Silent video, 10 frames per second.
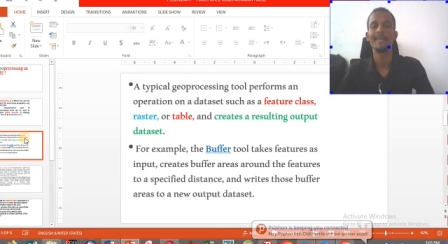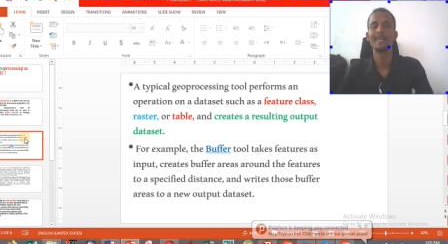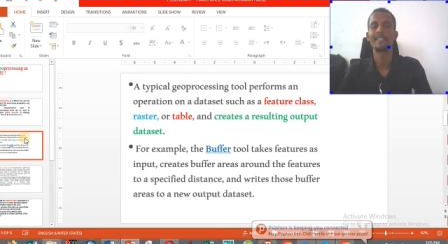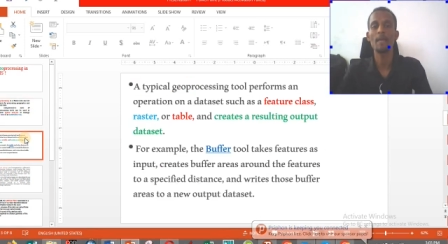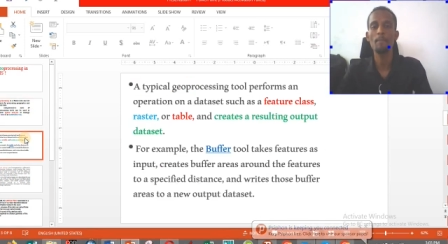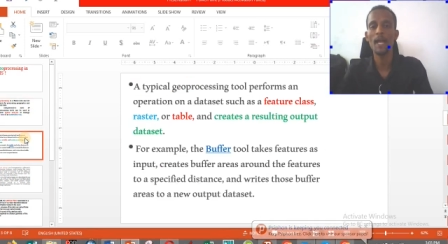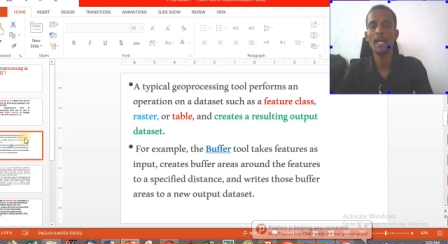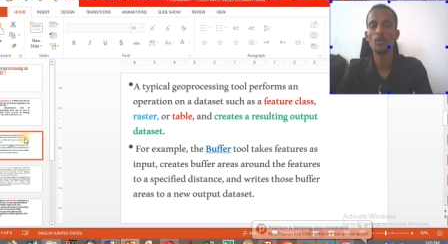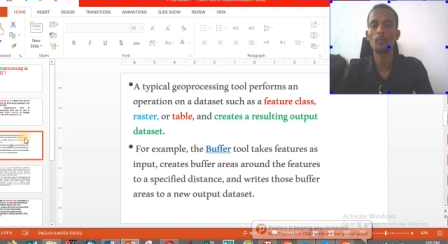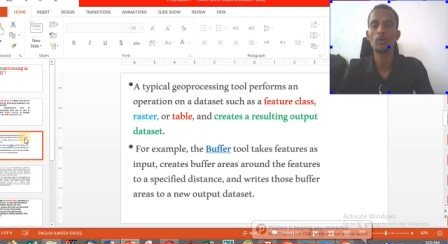a typical
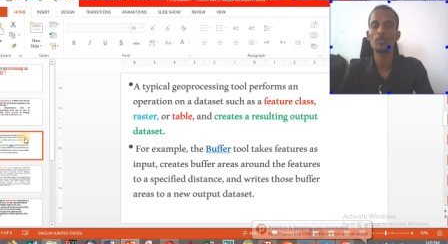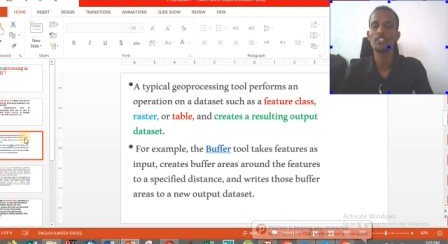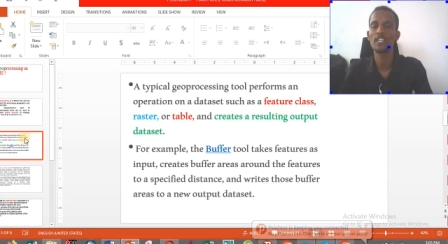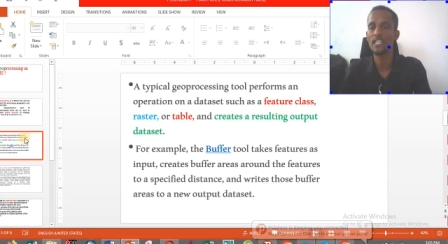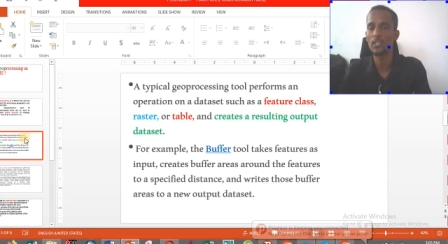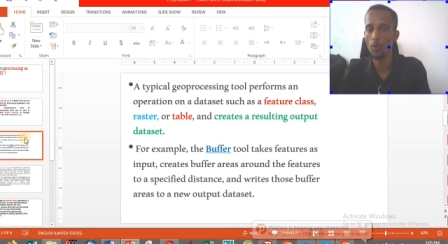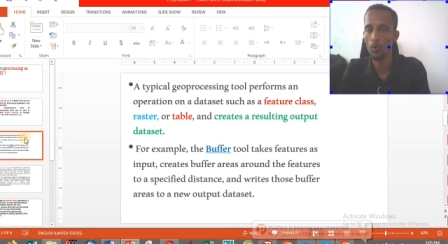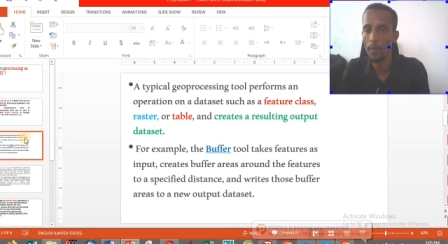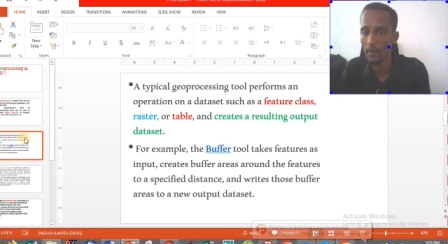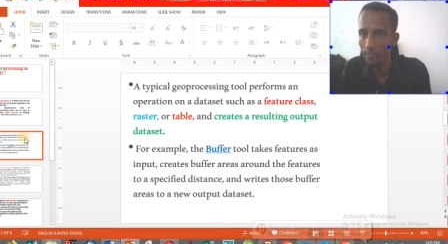geoprocessing
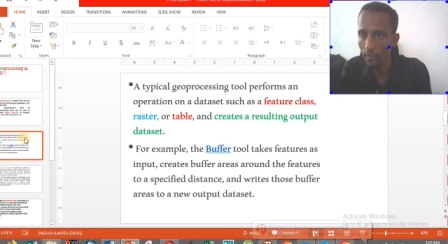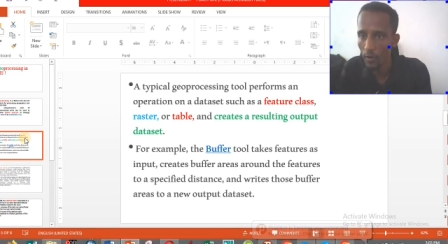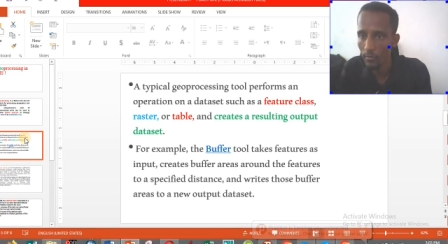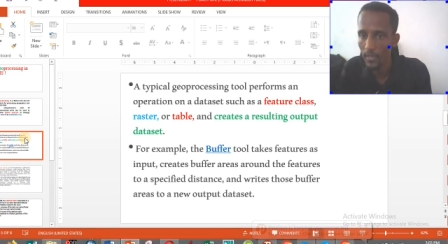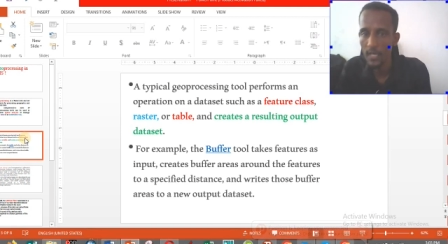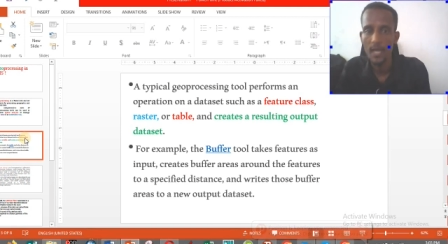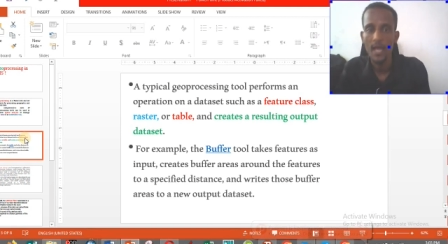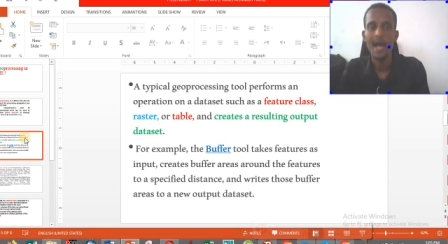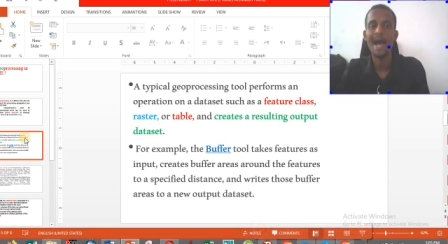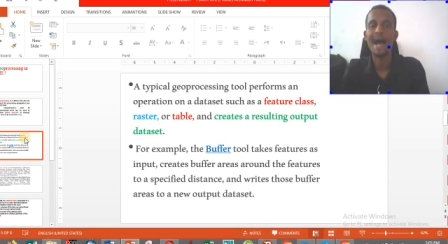tool perform
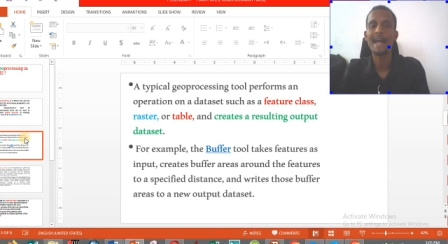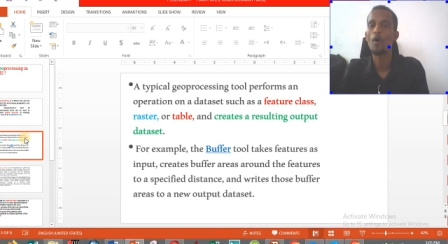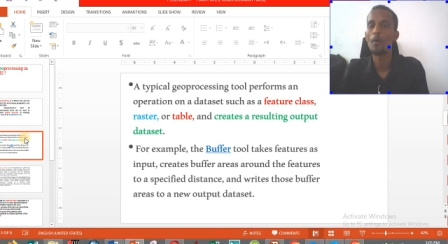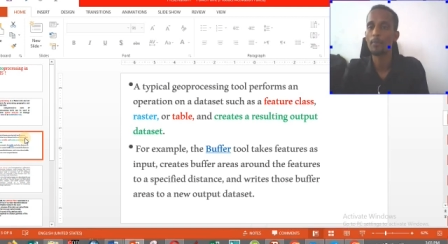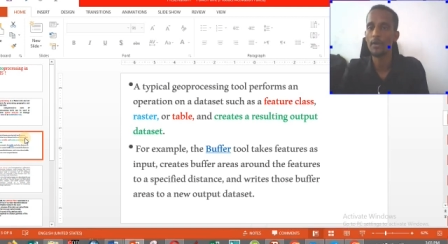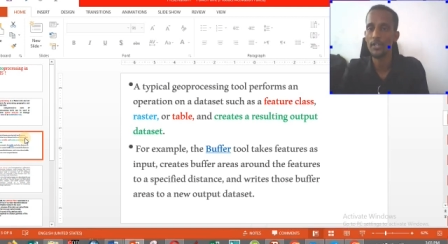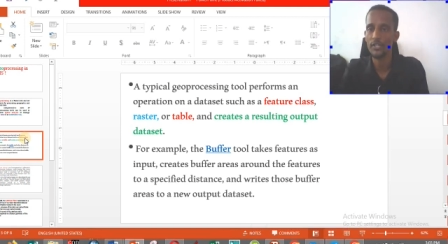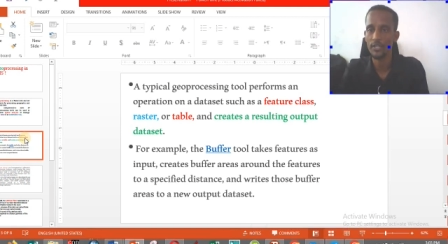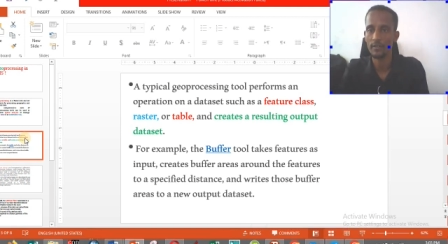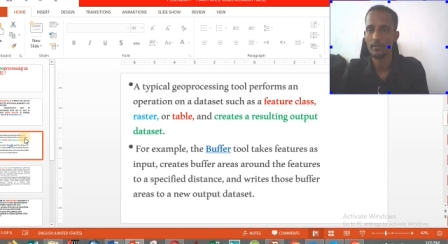an
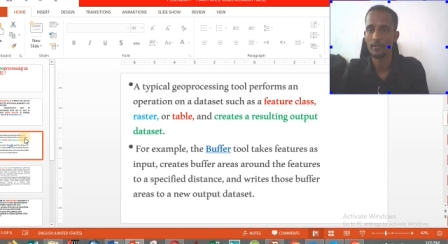operation